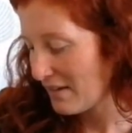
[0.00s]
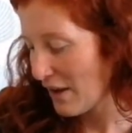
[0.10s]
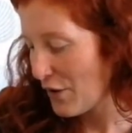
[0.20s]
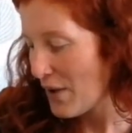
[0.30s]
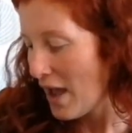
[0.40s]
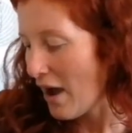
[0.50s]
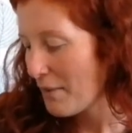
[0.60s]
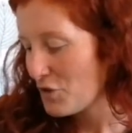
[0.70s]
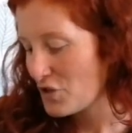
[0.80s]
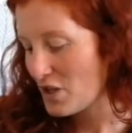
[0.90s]
So
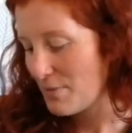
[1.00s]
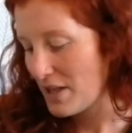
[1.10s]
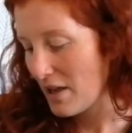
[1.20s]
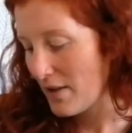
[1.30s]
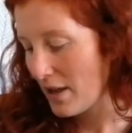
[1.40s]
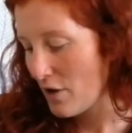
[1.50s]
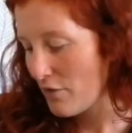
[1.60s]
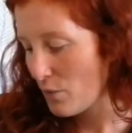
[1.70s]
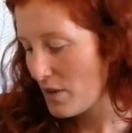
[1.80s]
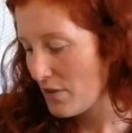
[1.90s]
I'm just going to be going
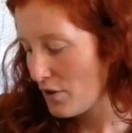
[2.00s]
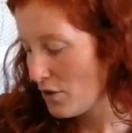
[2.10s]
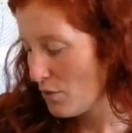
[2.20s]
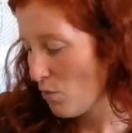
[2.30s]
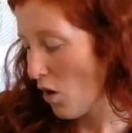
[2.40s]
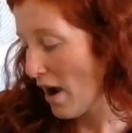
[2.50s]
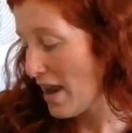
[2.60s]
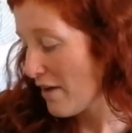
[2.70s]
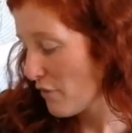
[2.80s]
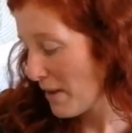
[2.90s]
over with you what I
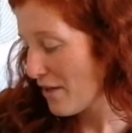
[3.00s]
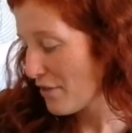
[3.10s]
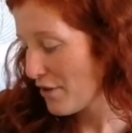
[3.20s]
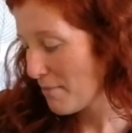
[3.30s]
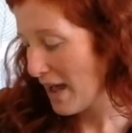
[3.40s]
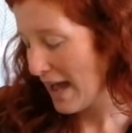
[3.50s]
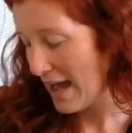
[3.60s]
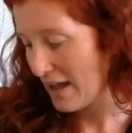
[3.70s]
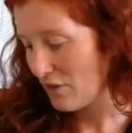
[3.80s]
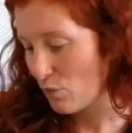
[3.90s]
love about them
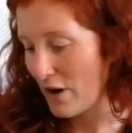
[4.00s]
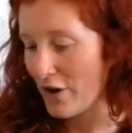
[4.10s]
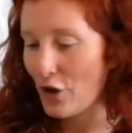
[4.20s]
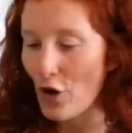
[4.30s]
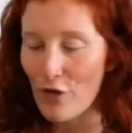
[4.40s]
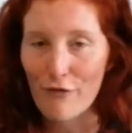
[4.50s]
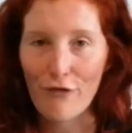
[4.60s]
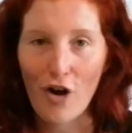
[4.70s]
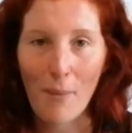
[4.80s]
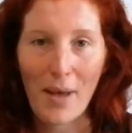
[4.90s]
and where I got them
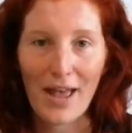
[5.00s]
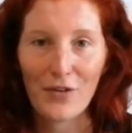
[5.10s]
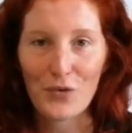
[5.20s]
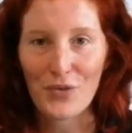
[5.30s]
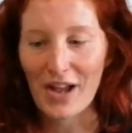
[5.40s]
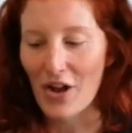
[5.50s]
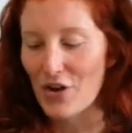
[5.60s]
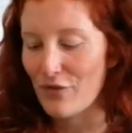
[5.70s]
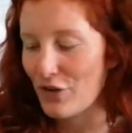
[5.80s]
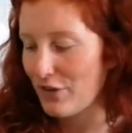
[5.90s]
from and all that
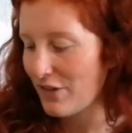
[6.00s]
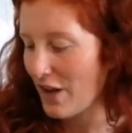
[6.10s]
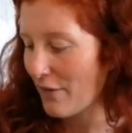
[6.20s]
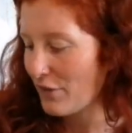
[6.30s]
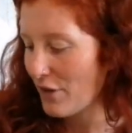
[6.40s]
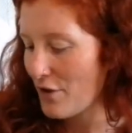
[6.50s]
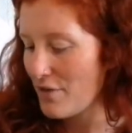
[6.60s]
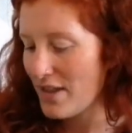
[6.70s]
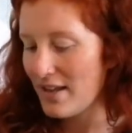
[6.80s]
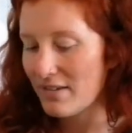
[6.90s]
kind of good stuff. So
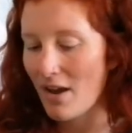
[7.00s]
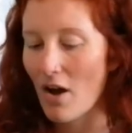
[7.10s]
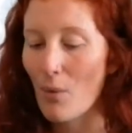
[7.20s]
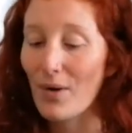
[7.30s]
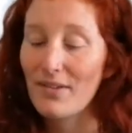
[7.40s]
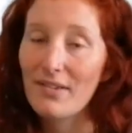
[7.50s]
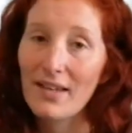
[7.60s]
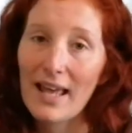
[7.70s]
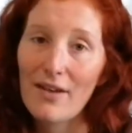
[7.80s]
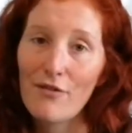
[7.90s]
these are once
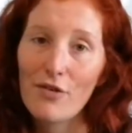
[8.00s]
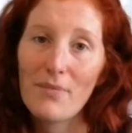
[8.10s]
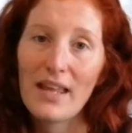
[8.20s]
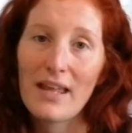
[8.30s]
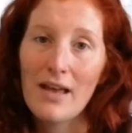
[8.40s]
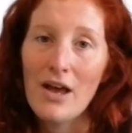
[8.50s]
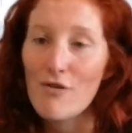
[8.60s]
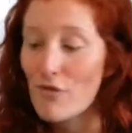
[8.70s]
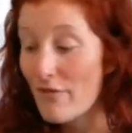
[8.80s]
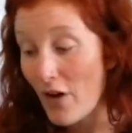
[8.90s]
again from the
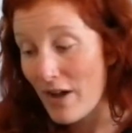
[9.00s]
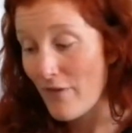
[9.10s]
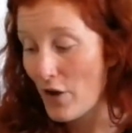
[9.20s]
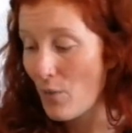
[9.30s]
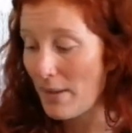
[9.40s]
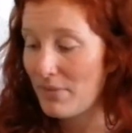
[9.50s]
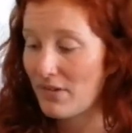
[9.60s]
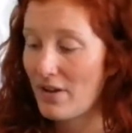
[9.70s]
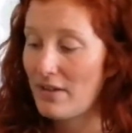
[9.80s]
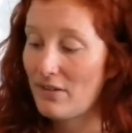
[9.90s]
Revivo
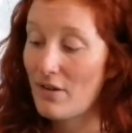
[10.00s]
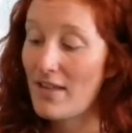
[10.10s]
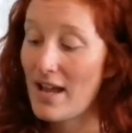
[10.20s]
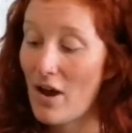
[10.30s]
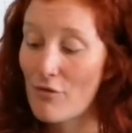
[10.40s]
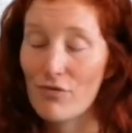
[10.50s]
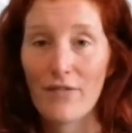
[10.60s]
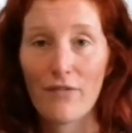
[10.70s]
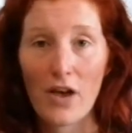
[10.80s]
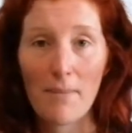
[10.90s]
website. So they are
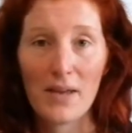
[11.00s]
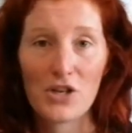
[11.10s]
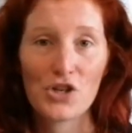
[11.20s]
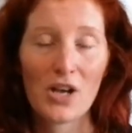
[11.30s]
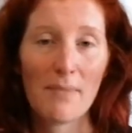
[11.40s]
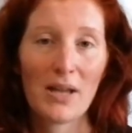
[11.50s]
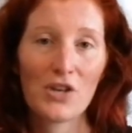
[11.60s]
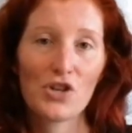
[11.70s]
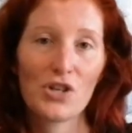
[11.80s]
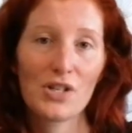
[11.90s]
refurbished. I
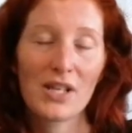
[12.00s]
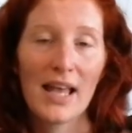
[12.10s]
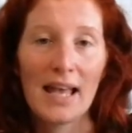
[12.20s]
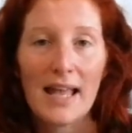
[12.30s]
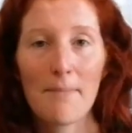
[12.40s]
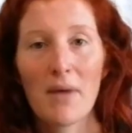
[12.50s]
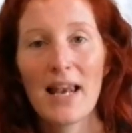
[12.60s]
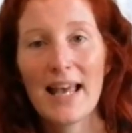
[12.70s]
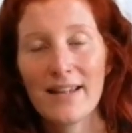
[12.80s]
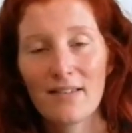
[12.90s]
mentioned in my
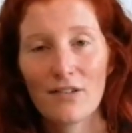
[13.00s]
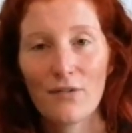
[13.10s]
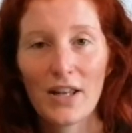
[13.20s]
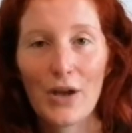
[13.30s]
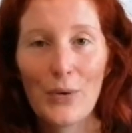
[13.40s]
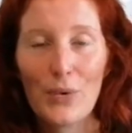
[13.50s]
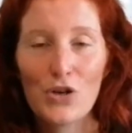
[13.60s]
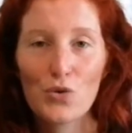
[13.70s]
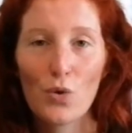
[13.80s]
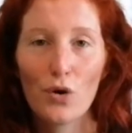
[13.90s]
latest video,
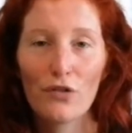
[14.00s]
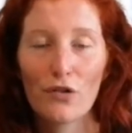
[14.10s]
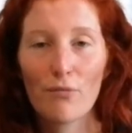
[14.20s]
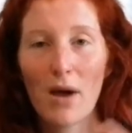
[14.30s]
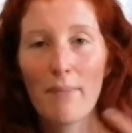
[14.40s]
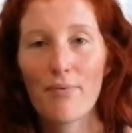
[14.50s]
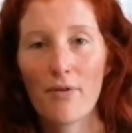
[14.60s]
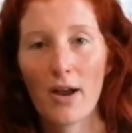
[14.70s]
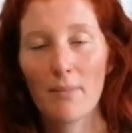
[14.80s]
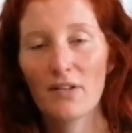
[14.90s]
which was of my
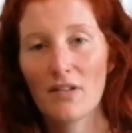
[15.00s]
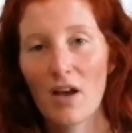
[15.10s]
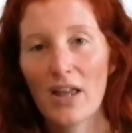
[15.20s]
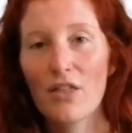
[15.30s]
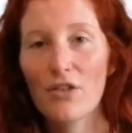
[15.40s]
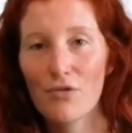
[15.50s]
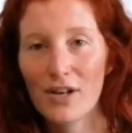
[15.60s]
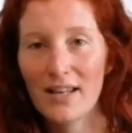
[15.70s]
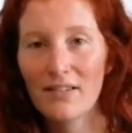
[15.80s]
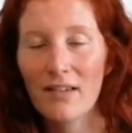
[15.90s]
Primus Light
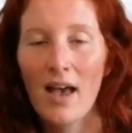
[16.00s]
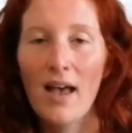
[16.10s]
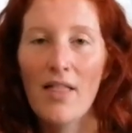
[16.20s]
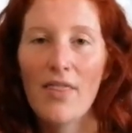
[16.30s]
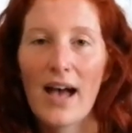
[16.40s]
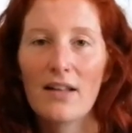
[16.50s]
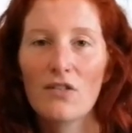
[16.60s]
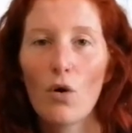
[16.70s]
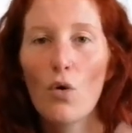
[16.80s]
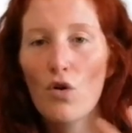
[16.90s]
3s,
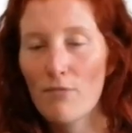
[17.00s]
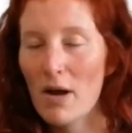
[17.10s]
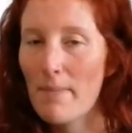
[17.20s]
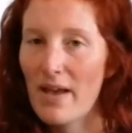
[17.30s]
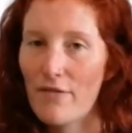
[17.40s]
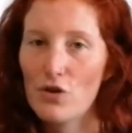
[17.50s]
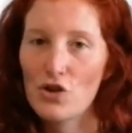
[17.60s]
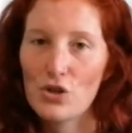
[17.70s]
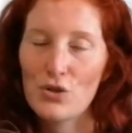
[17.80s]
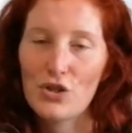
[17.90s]
that all of my barefoot
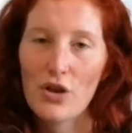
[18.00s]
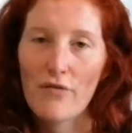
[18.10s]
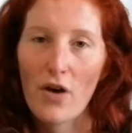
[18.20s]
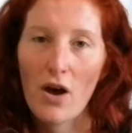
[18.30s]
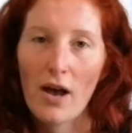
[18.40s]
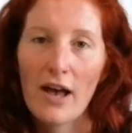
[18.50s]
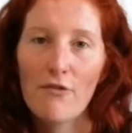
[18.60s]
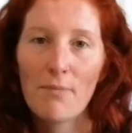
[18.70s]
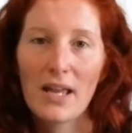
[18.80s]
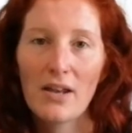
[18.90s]
shoes so far
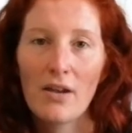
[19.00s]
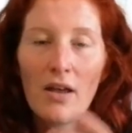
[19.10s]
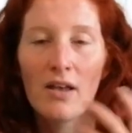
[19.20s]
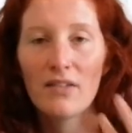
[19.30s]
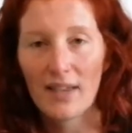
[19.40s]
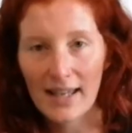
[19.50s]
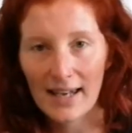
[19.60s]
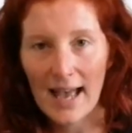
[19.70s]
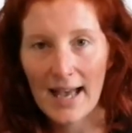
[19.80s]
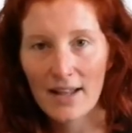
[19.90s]
have been
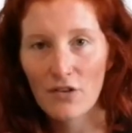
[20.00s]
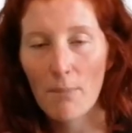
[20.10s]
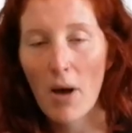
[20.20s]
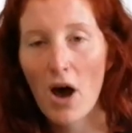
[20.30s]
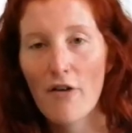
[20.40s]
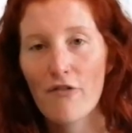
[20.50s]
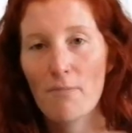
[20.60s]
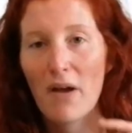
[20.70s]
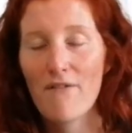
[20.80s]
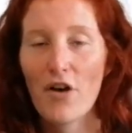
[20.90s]
second-hand, apart
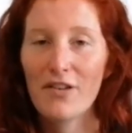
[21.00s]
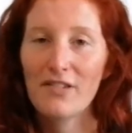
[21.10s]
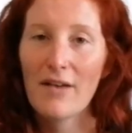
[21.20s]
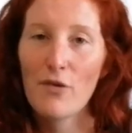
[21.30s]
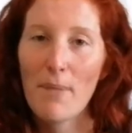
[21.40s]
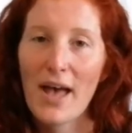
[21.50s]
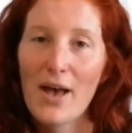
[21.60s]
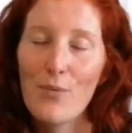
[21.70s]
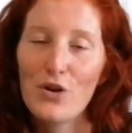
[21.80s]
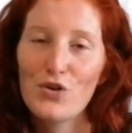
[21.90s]
from my first ever
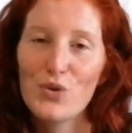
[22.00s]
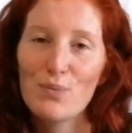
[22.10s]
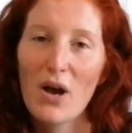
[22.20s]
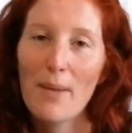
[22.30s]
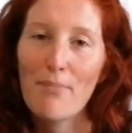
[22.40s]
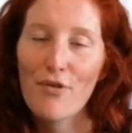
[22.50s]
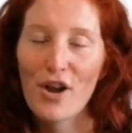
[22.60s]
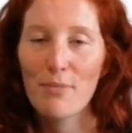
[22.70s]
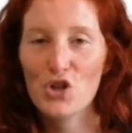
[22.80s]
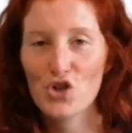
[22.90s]
pair, which was my
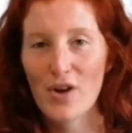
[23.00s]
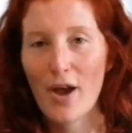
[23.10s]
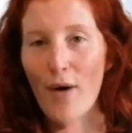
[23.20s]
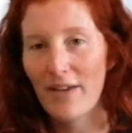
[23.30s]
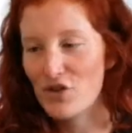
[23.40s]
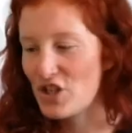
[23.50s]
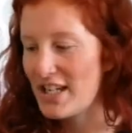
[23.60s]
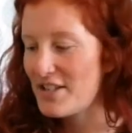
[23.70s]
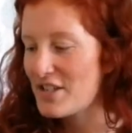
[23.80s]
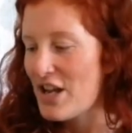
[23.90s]
Primus Trail
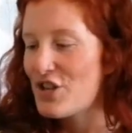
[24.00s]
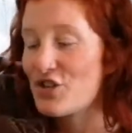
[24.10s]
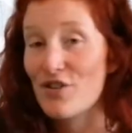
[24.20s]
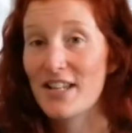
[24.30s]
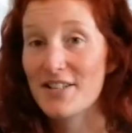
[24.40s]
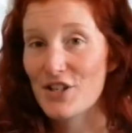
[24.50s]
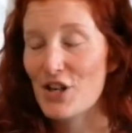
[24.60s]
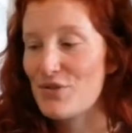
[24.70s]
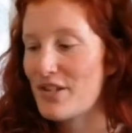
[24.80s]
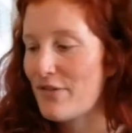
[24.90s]
FGs. So these are
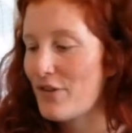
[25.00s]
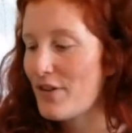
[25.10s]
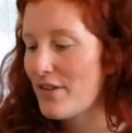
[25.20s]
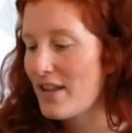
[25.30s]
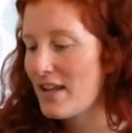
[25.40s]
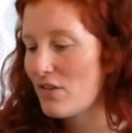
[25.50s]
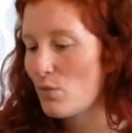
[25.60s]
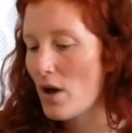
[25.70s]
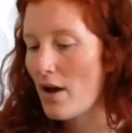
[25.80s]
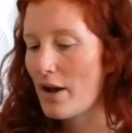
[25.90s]
no different. These
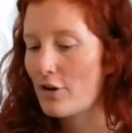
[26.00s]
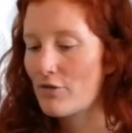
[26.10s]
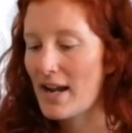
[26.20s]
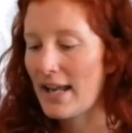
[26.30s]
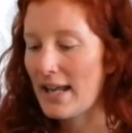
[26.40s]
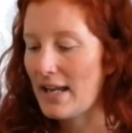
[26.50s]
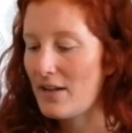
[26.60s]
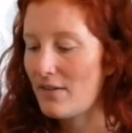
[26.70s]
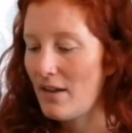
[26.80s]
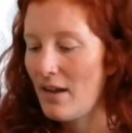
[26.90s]
were a
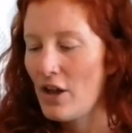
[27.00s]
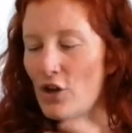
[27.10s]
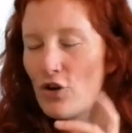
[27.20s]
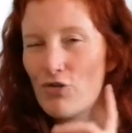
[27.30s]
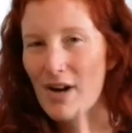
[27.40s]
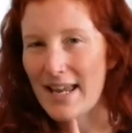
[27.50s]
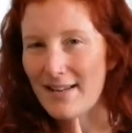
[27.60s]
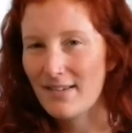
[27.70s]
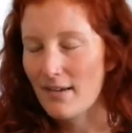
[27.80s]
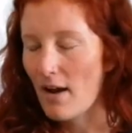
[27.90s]
grade
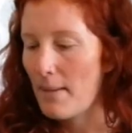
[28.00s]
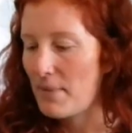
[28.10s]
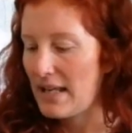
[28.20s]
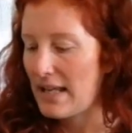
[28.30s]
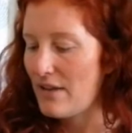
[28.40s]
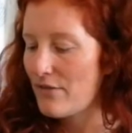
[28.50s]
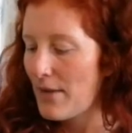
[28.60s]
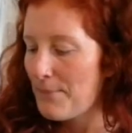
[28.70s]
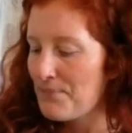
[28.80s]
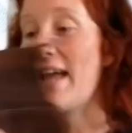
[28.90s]
great, I believe,
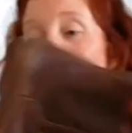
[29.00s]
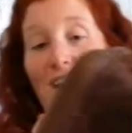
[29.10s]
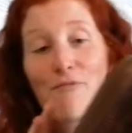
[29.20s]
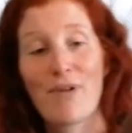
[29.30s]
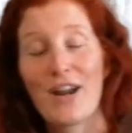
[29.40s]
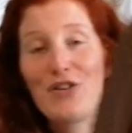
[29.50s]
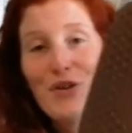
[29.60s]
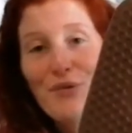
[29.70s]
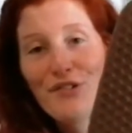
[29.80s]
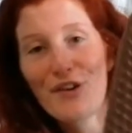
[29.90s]
and they have brand
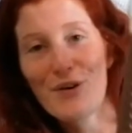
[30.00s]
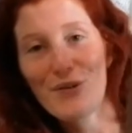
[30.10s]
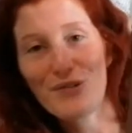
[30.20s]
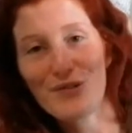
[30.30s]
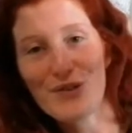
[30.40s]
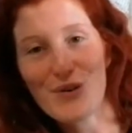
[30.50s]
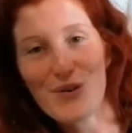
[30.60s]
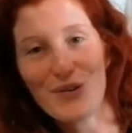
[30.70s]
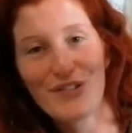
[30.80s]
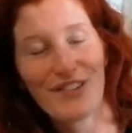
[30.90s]
new soles, of
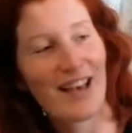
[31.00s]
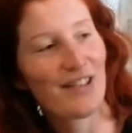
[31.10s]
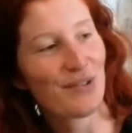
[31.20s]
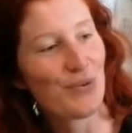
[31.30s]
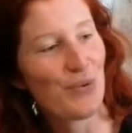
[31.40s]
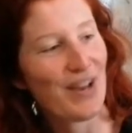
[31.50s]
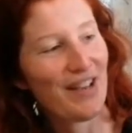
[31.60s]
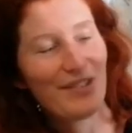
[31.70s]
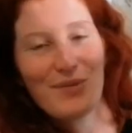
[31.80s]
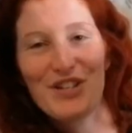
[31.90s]
course, as
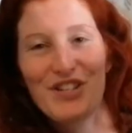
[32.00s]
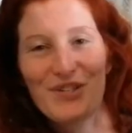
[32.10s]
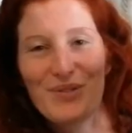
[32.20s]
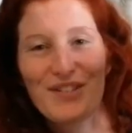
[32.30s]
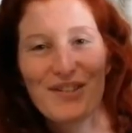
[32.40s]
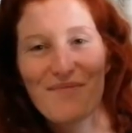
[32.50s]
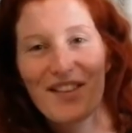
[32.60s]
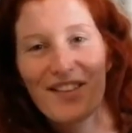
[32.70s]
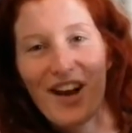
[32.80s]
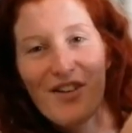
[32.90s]
always, which is always
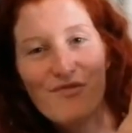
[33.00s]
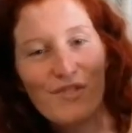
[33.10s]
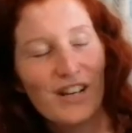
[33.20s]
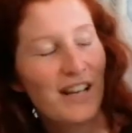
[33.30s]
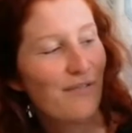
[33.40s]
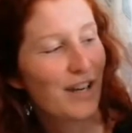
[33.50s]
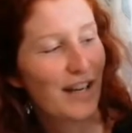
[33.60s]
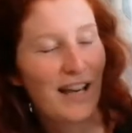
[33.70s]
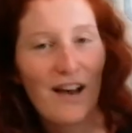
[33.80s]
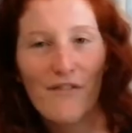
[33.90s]
something that I
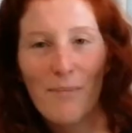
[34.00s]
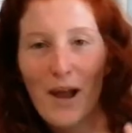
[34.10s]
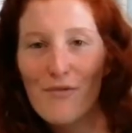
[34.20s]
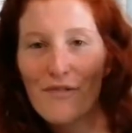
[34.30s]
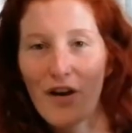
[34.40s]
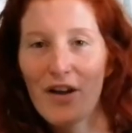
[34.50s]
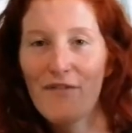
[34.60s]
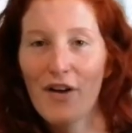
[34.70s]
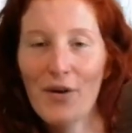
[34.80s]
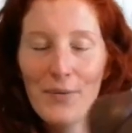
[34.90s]
really love about
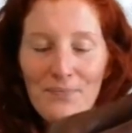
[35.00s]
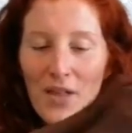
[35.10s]
Revivo.